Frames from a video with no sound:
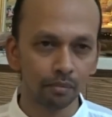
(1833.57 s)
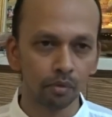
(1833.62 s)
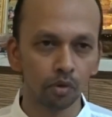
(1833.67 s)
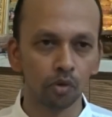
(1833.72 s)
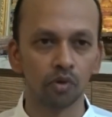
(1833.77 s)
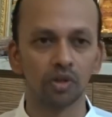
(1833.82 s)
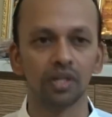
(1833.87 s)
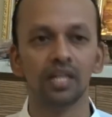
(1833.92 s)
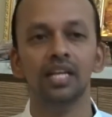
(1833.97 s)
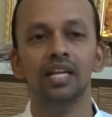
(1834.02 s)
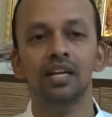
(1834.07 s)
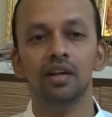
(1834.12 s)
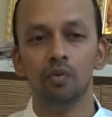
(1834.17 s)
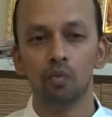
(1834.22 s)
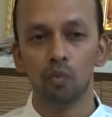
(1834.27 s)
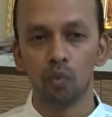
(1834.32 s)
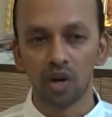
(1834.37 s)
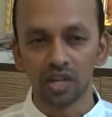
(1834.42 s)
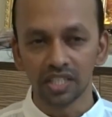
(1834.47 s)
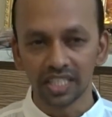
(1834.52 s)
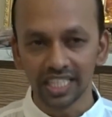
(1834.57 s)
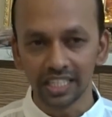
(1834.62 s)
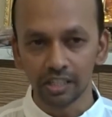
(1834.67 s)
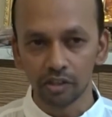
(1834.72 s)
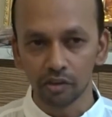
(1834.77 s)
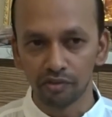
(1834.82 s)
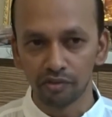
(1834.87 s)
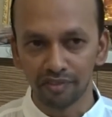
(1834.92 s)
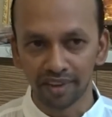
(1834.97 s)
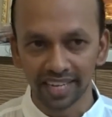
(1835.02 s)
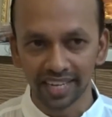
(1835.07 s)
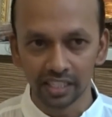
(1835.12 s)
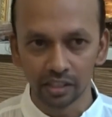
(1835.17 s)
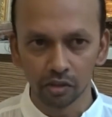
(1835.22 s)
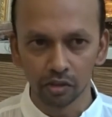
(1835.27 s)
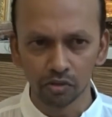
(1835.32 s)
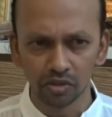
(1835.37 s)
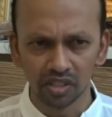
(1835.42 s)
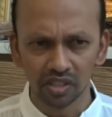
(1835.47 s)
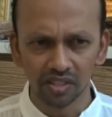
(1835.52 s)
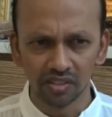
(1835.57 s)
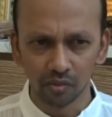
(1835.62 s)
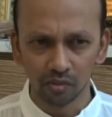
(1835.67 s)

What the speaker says: more wanting to find out